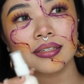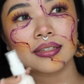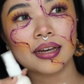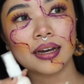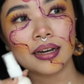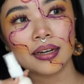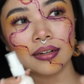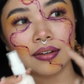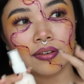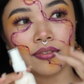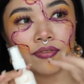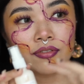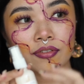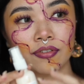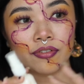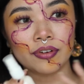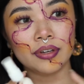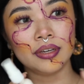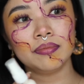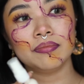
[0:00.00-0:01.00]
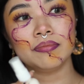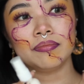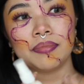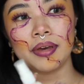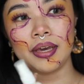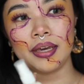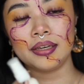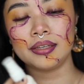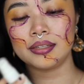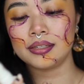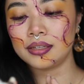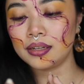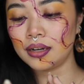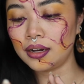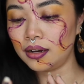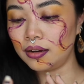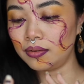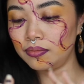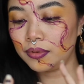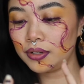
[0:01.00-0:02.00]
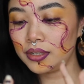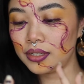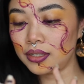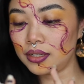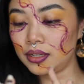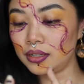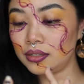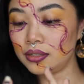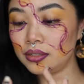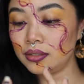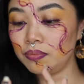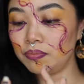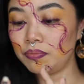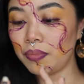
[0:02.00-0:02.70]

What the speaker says: kind of cream-based, what's this?